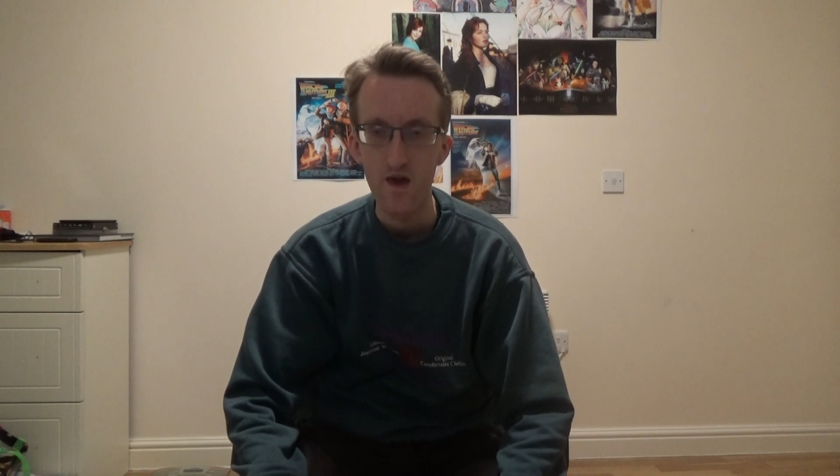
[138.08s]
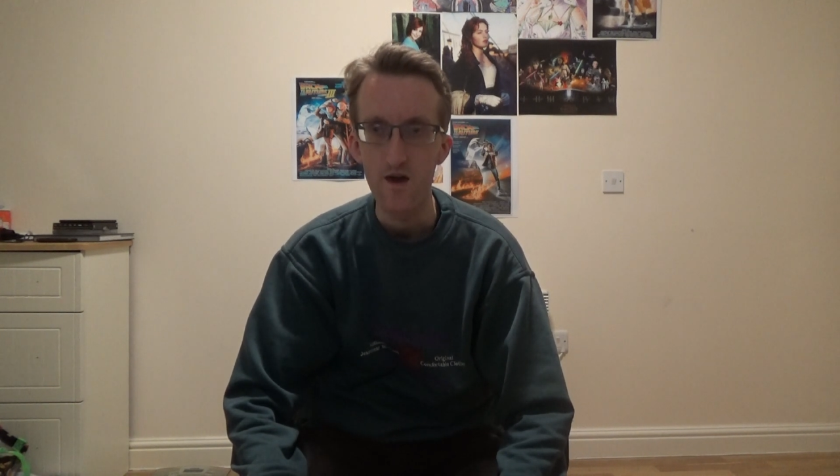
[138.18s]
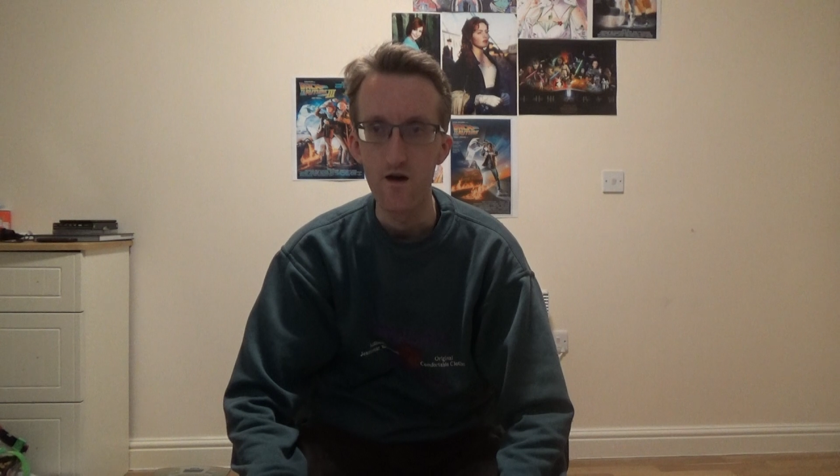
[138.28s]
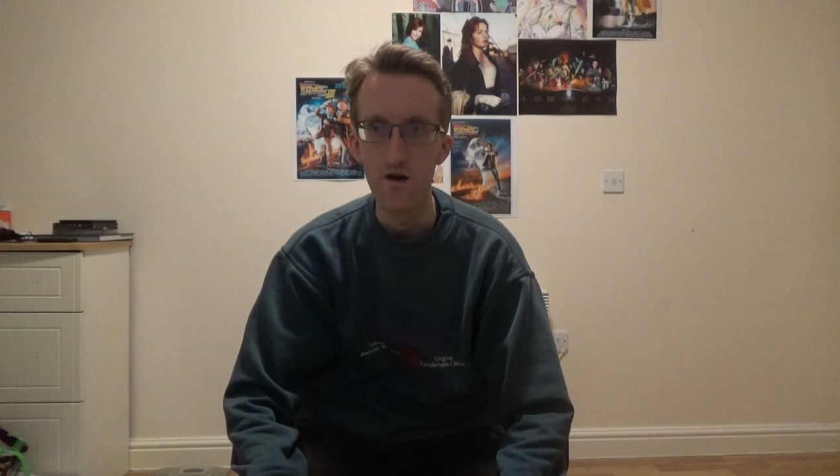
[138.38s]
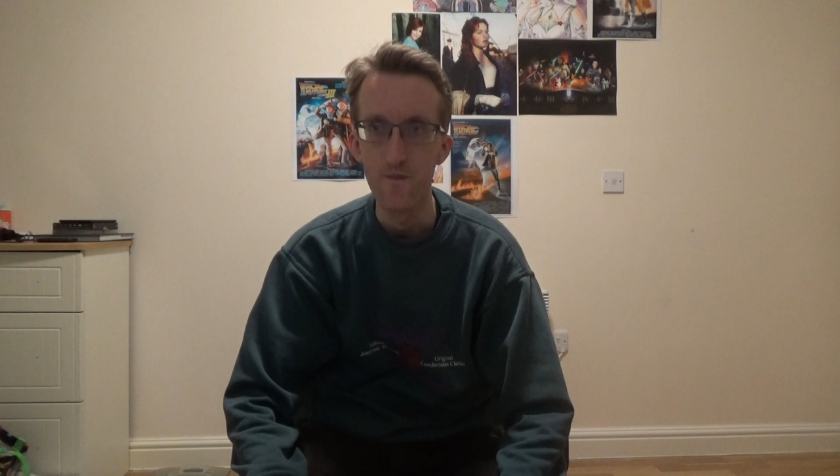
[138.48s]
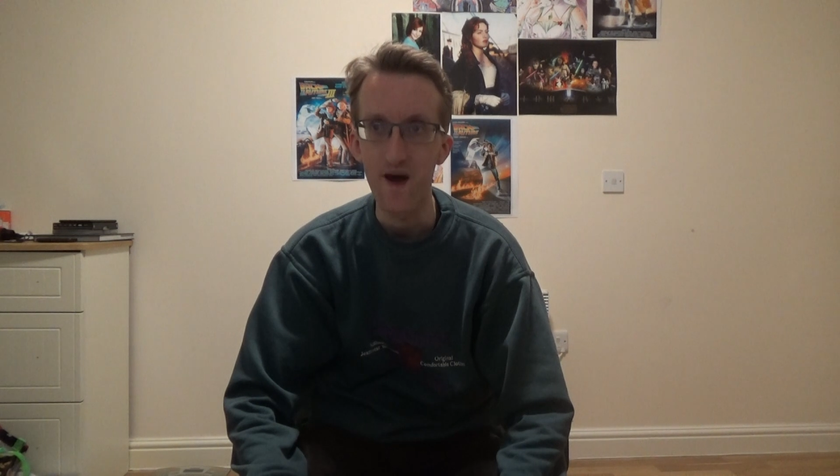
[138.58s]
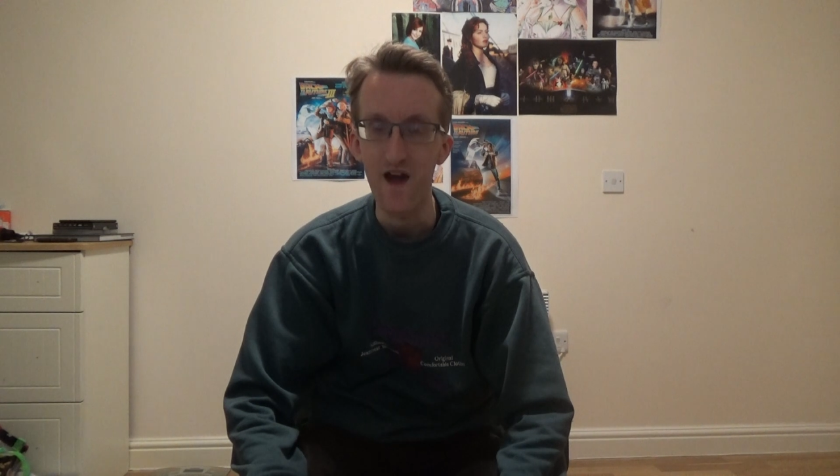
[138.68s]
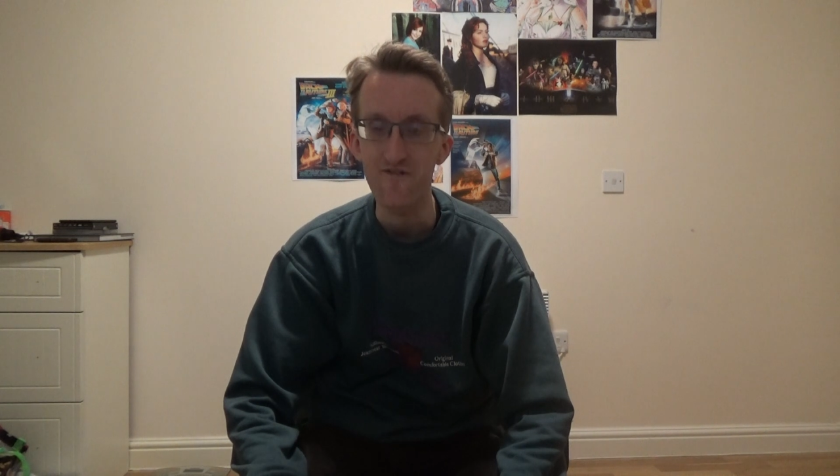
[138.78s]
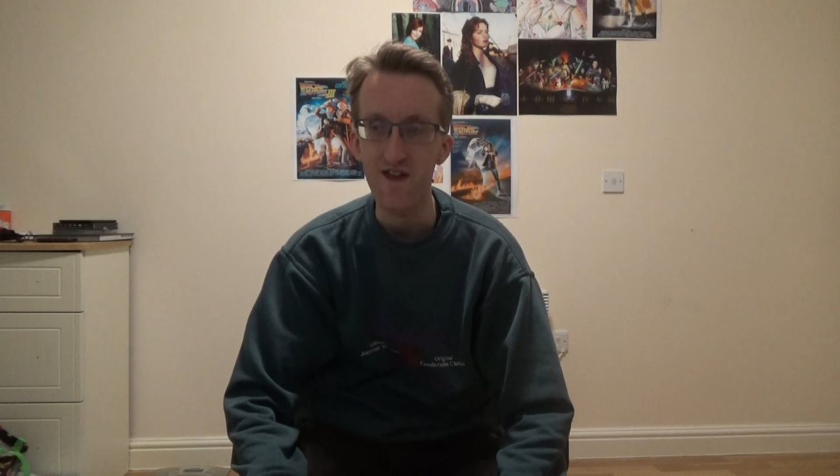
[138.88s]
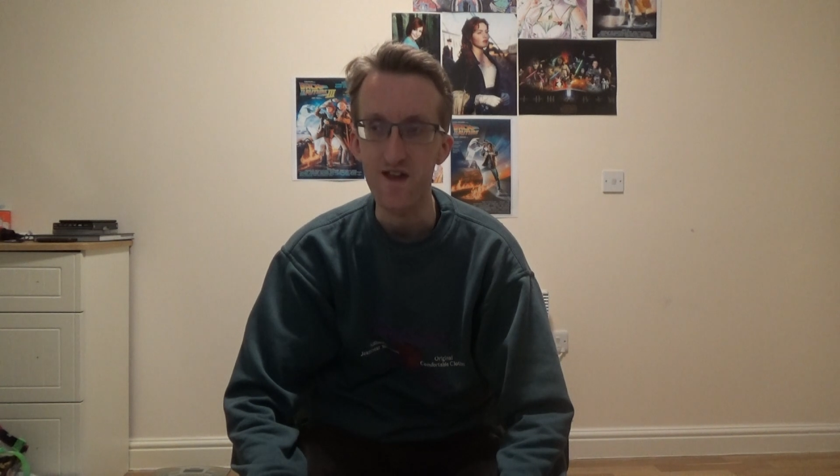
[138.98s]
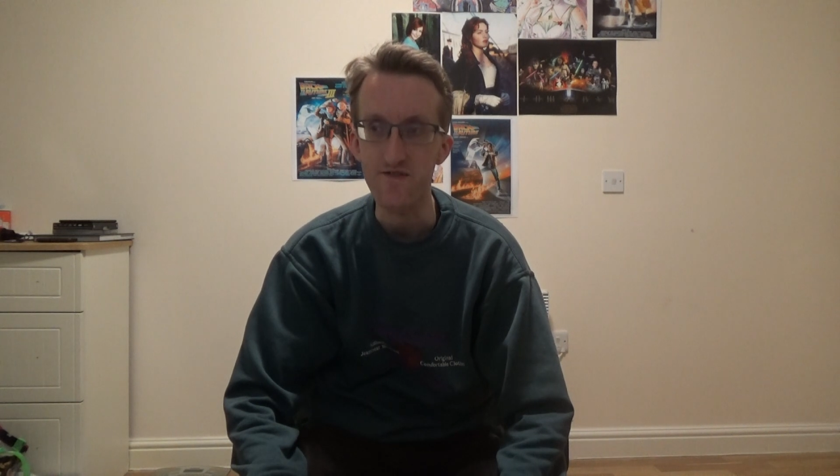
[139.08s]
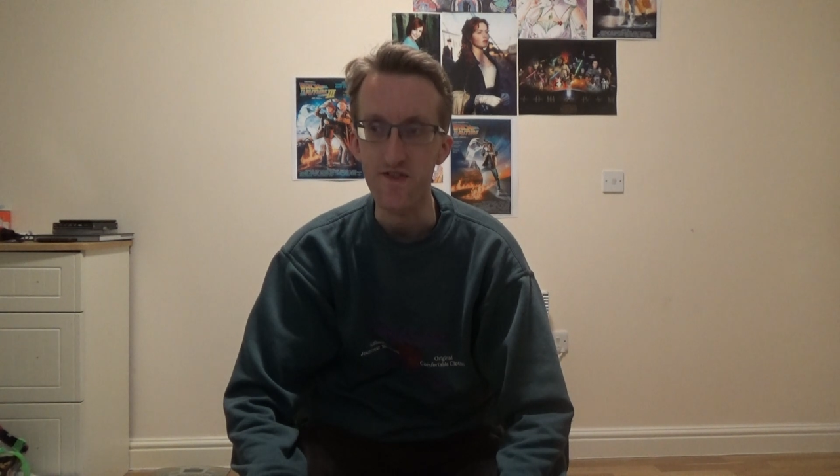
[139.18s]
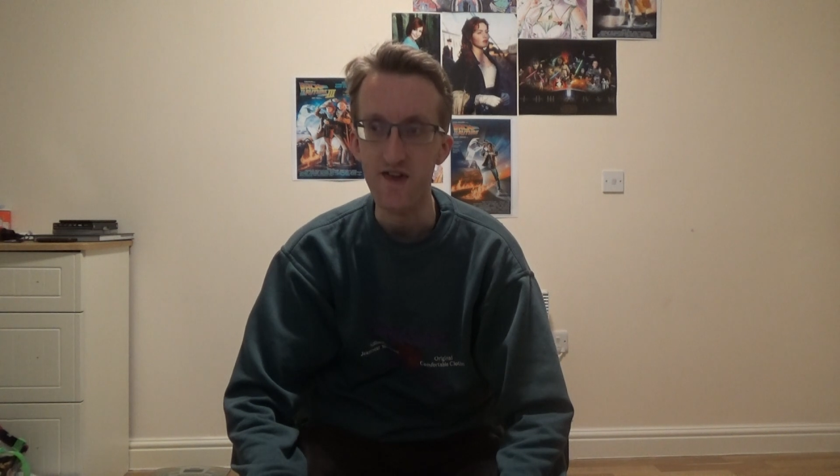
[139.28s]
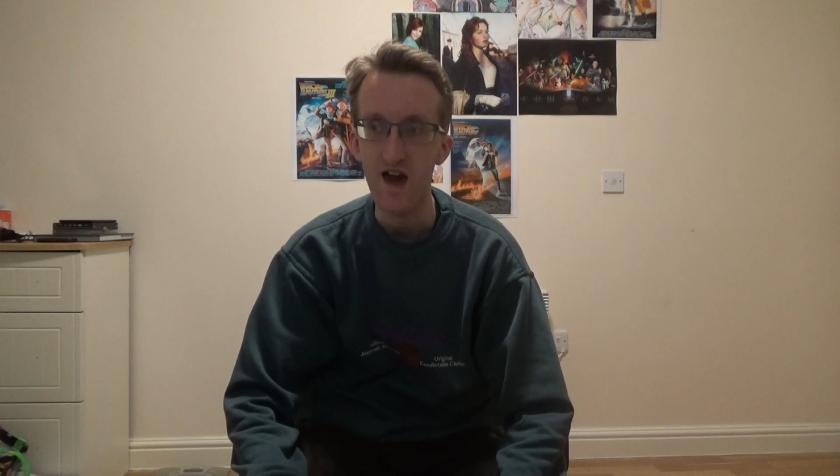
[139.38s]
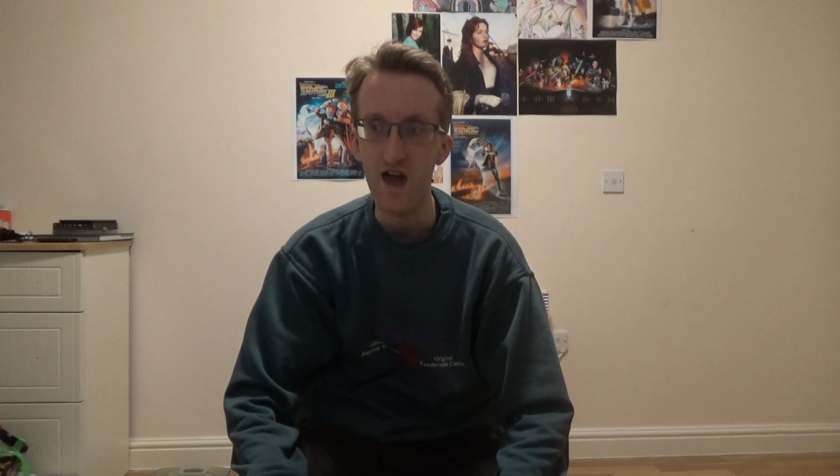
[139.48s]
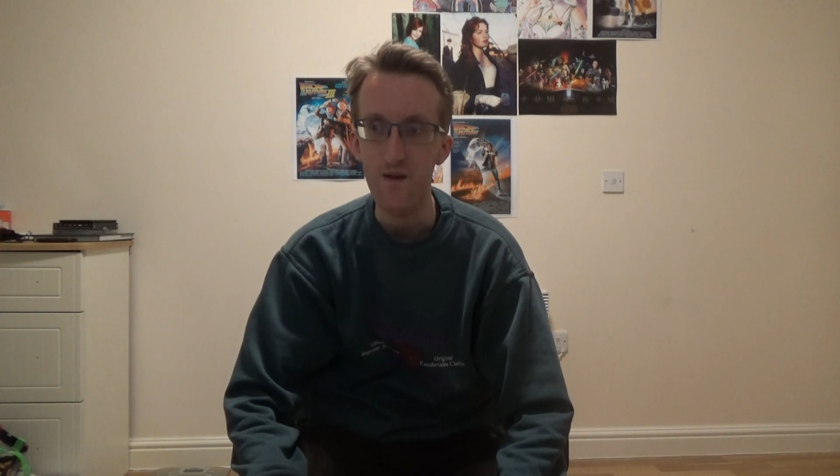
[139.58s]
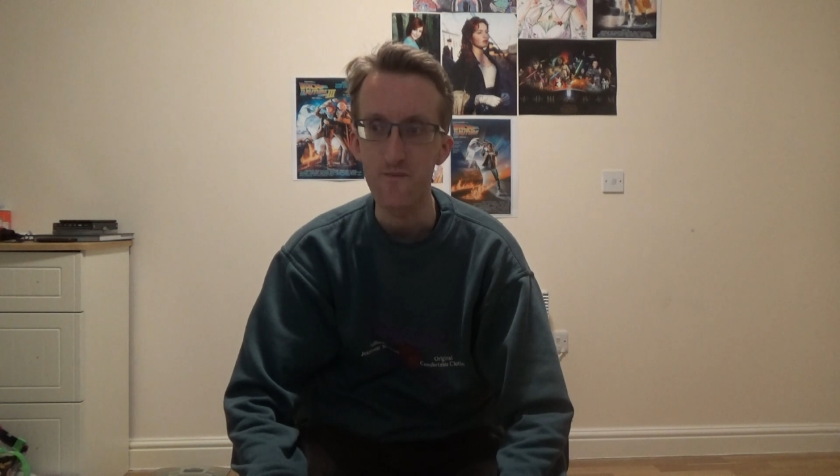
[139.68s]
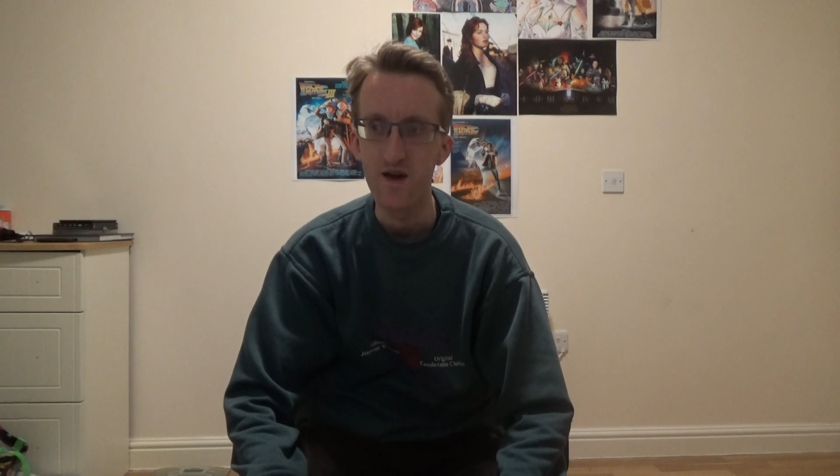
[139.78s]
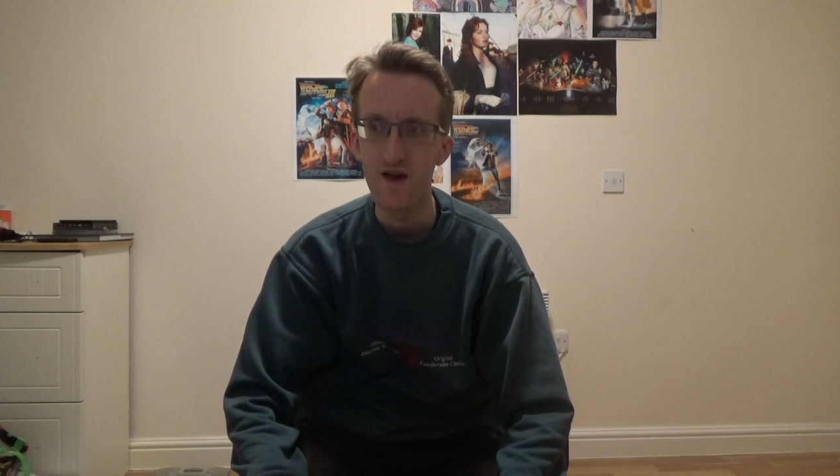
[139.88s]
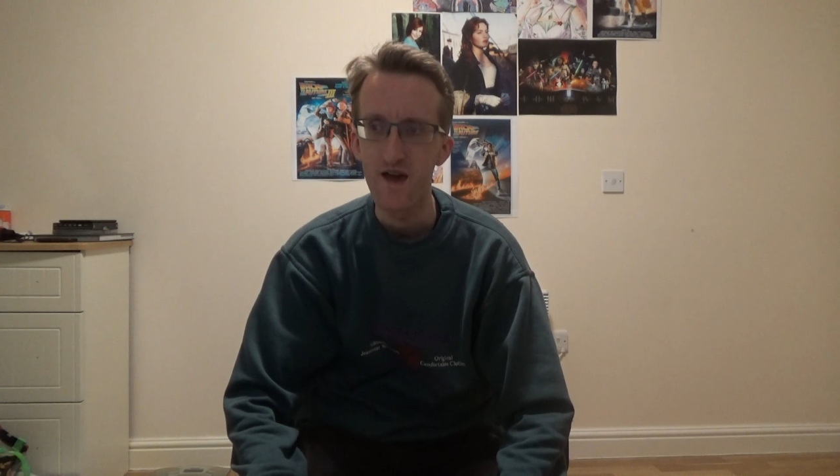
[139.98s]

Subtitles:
but I think at the time